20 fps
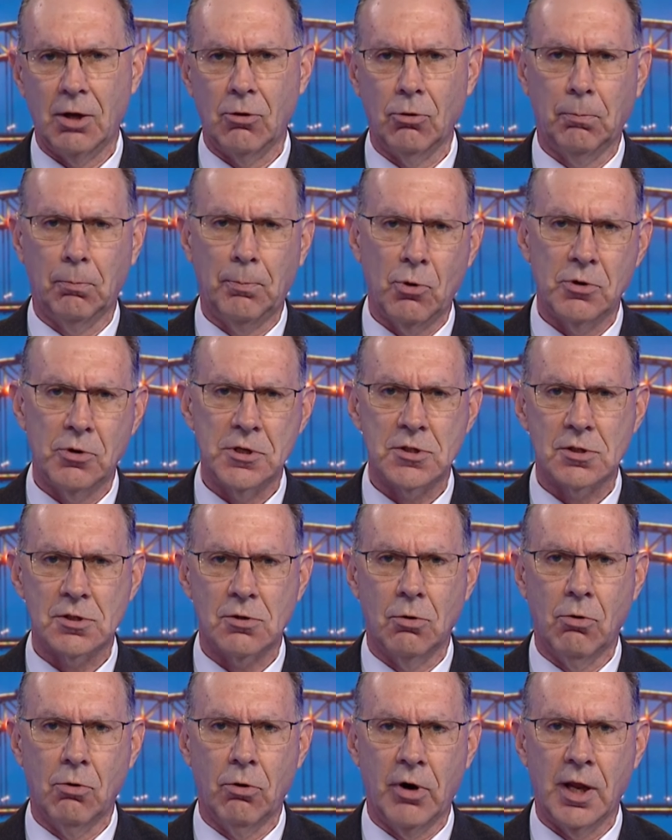point
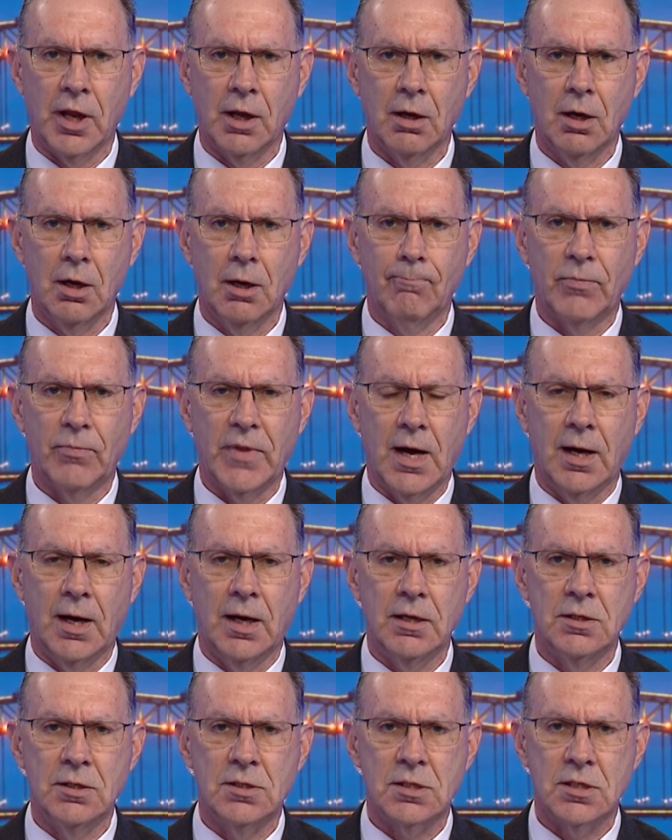scoring
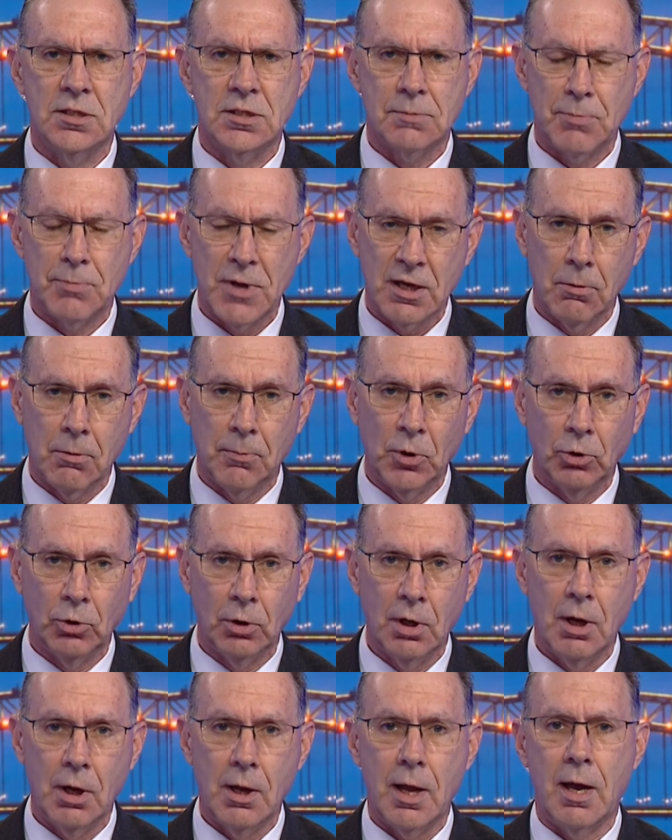is despicable.
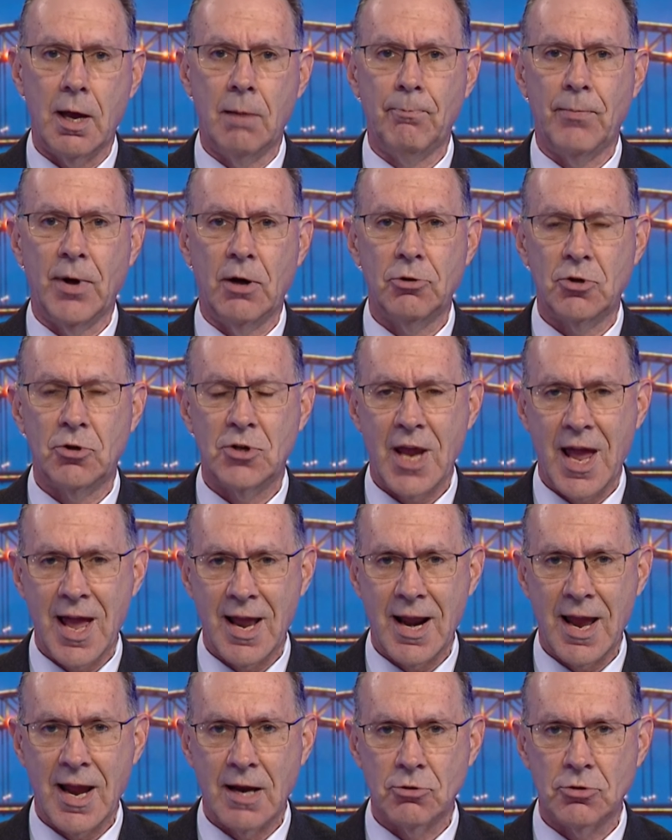And both Dan
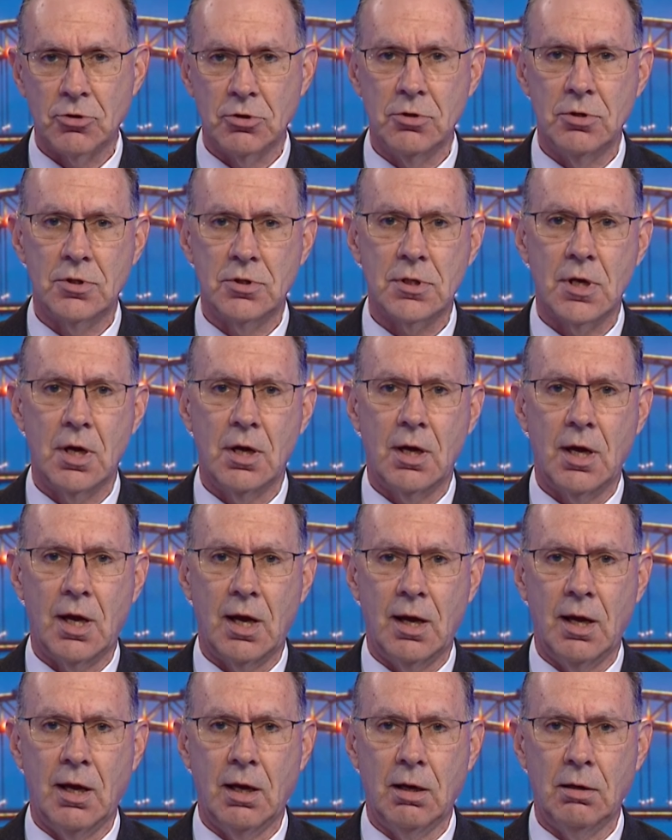Andrews
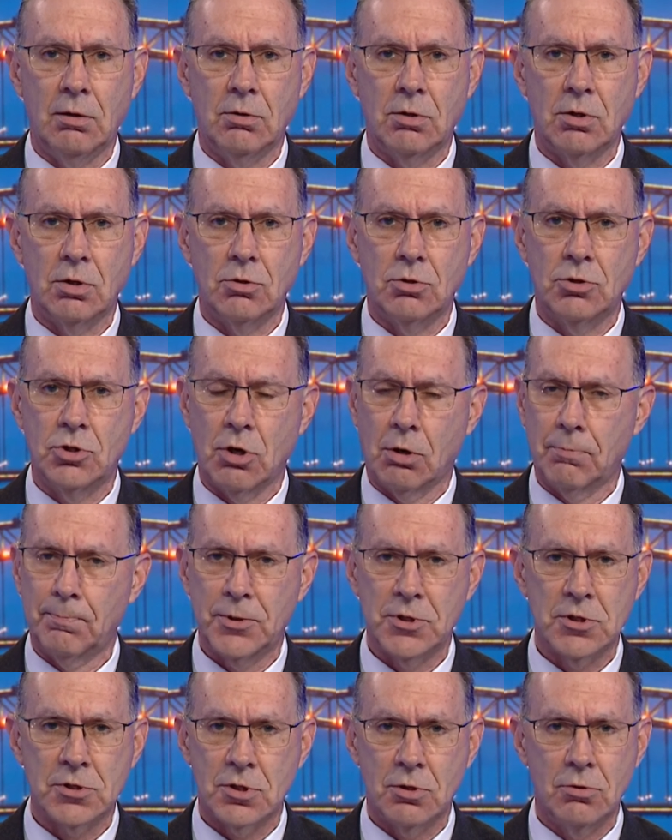and John
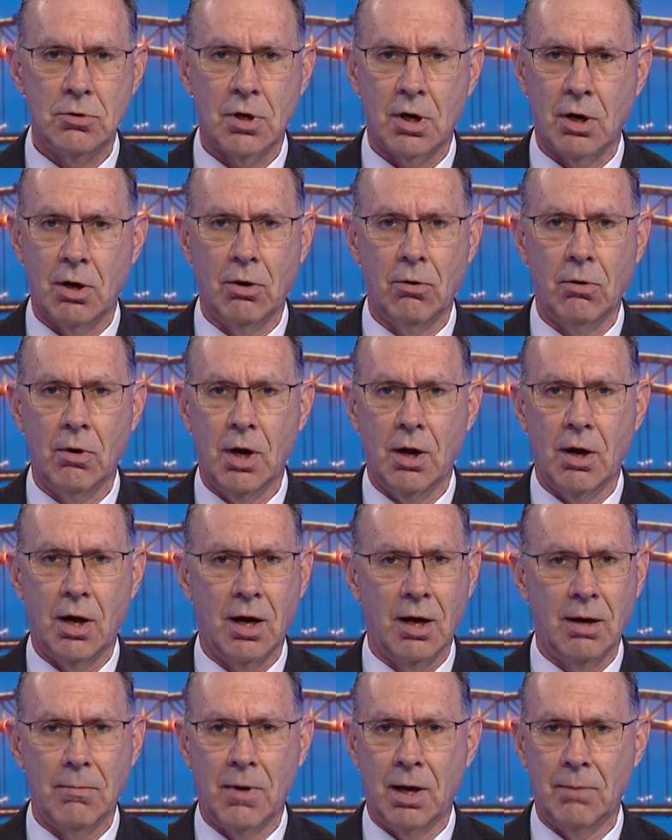Pesutto,
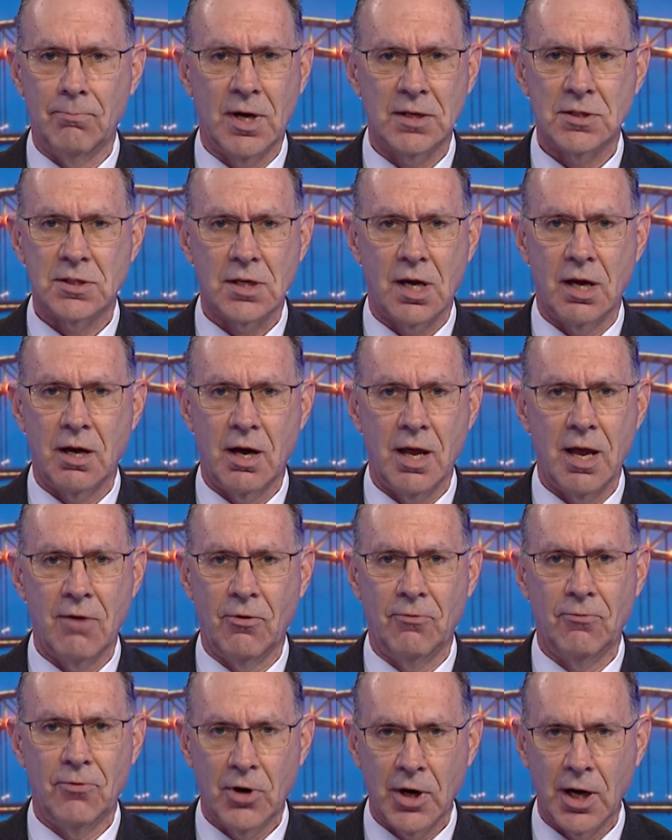I must say, I have a
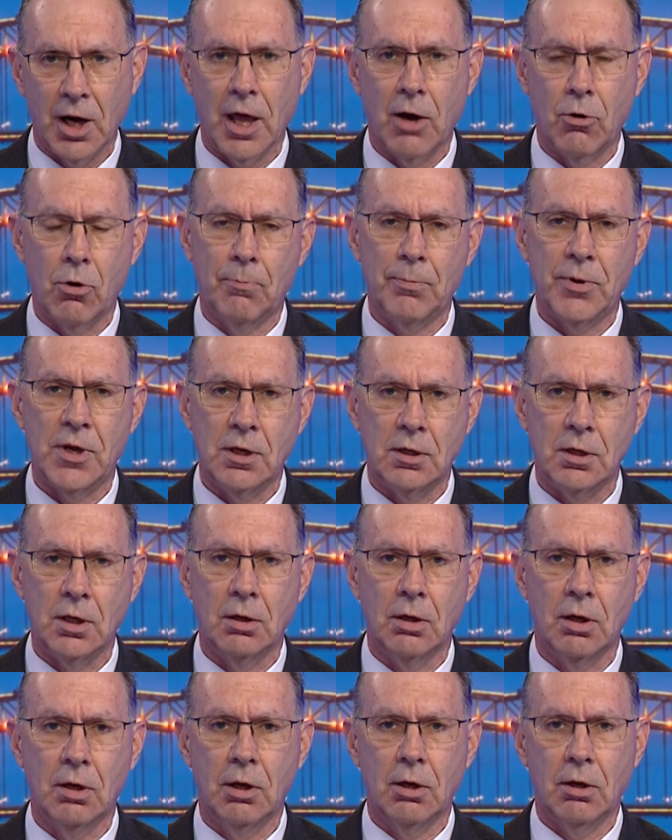very low
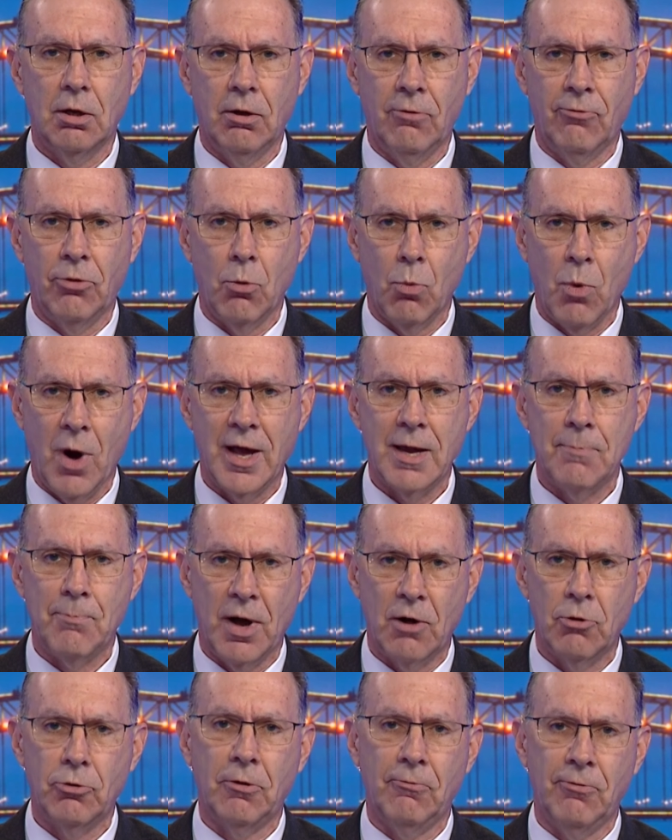opinion of the way
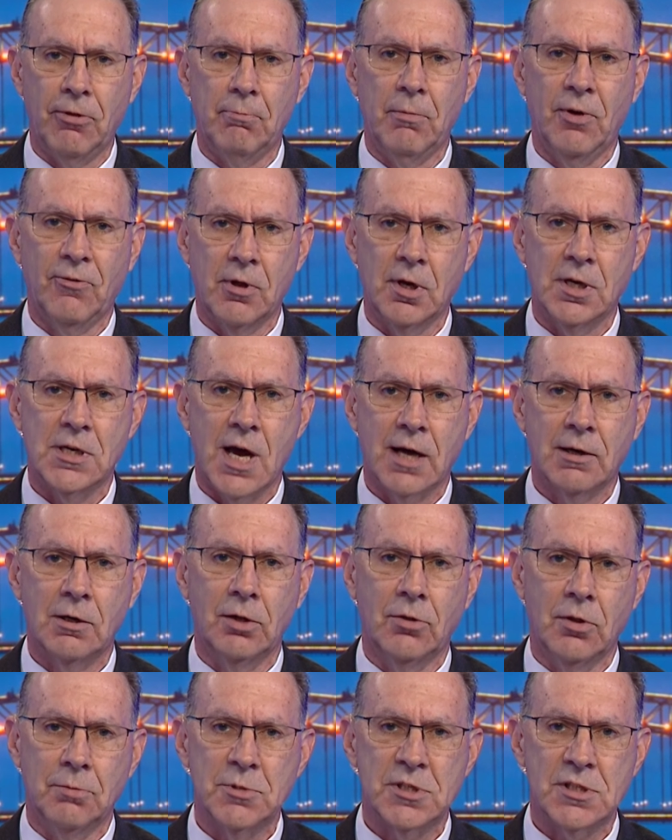both of them have
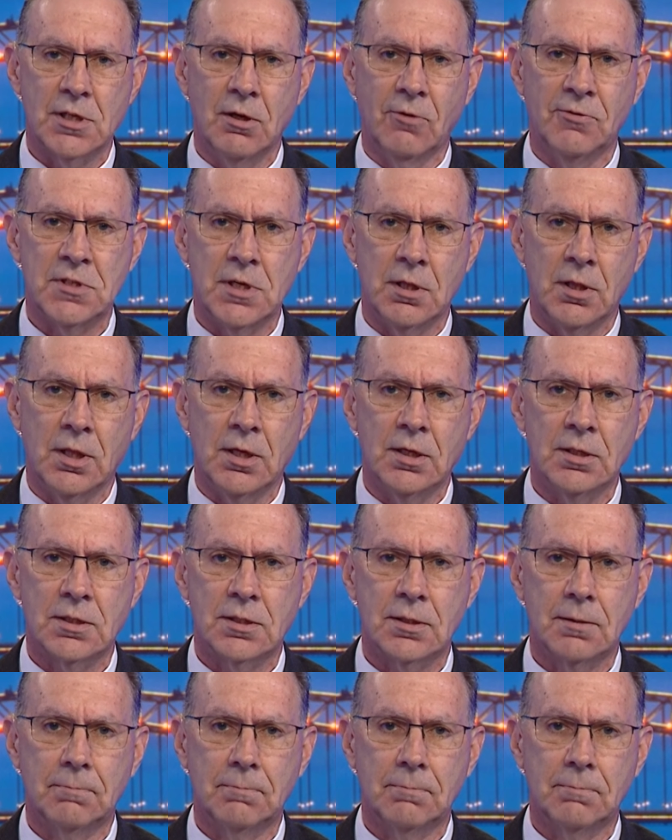conducted themselves in this.